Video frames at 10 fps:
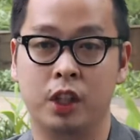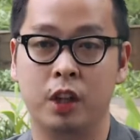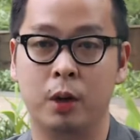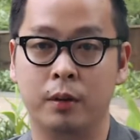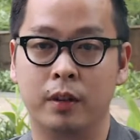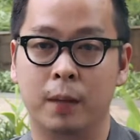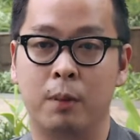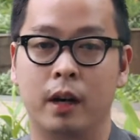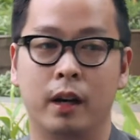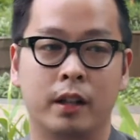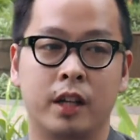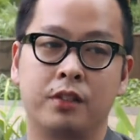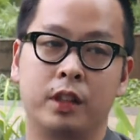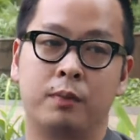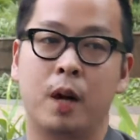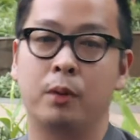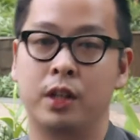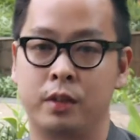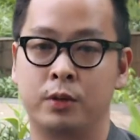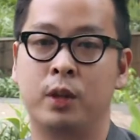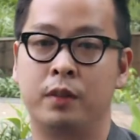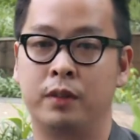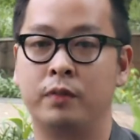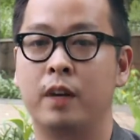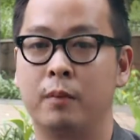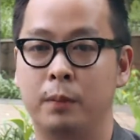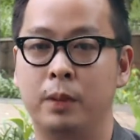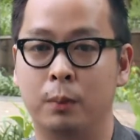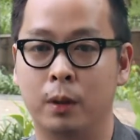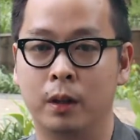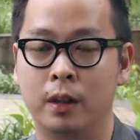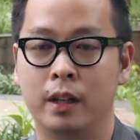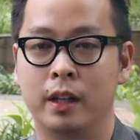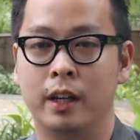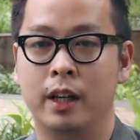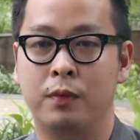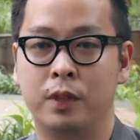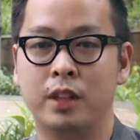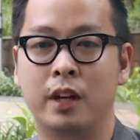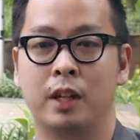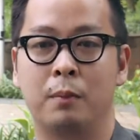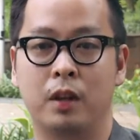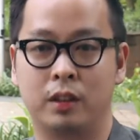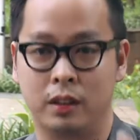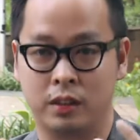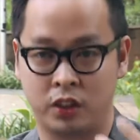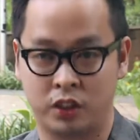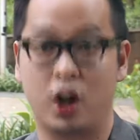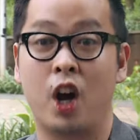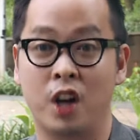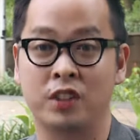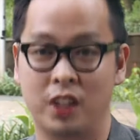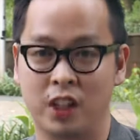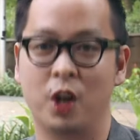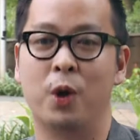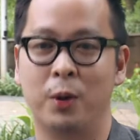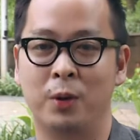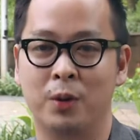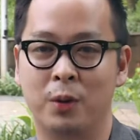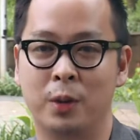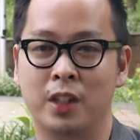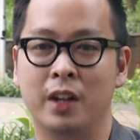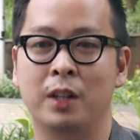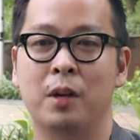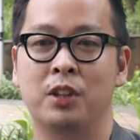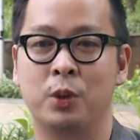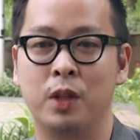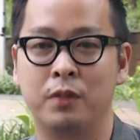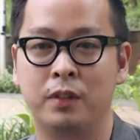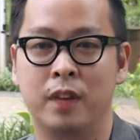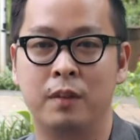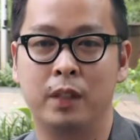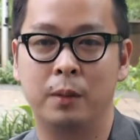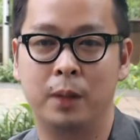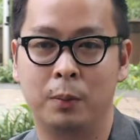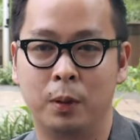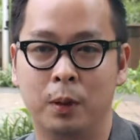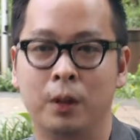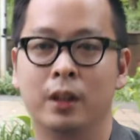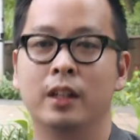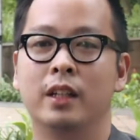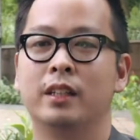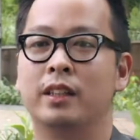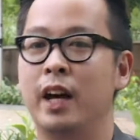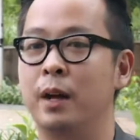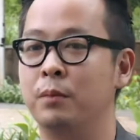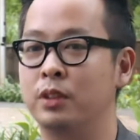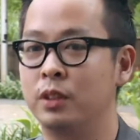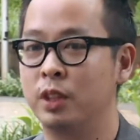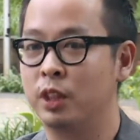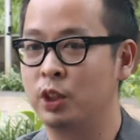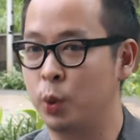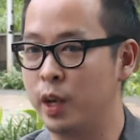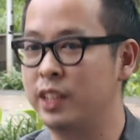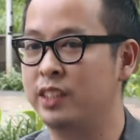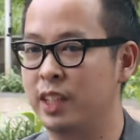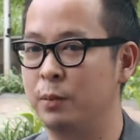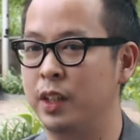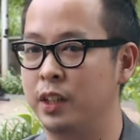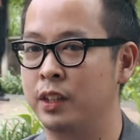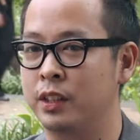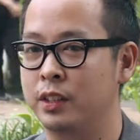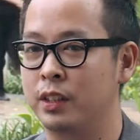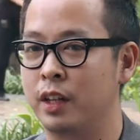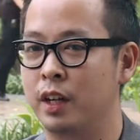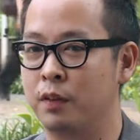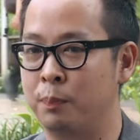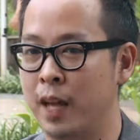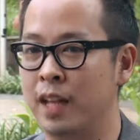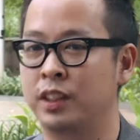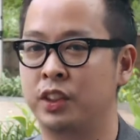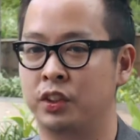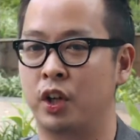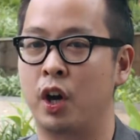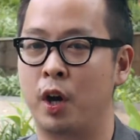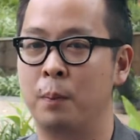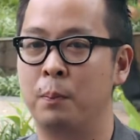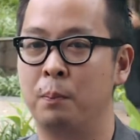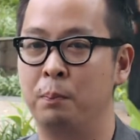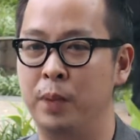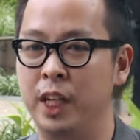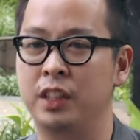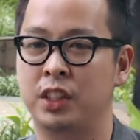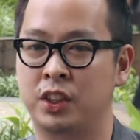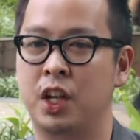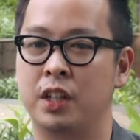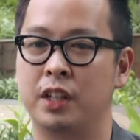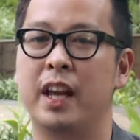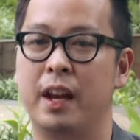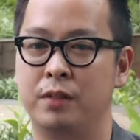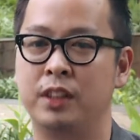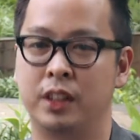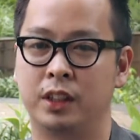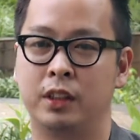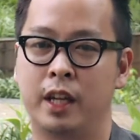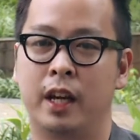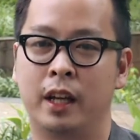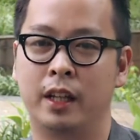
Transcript: alone, a, a country of population of 255 million people, if you're talking about straws alone, we're talking about 255 million people times 20 centimeters of plastic straw being discarded every single day.